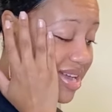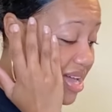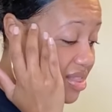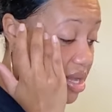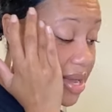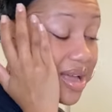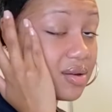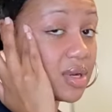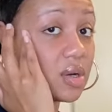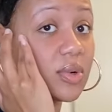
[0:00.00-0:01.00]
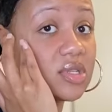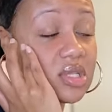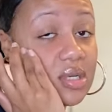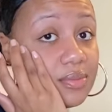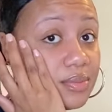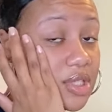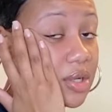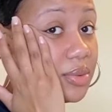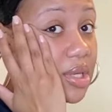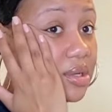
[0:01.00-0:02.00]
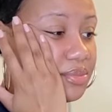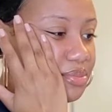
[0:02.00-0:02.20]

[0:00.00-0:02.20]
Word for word: I think, I don't know, we'll see. So yeah.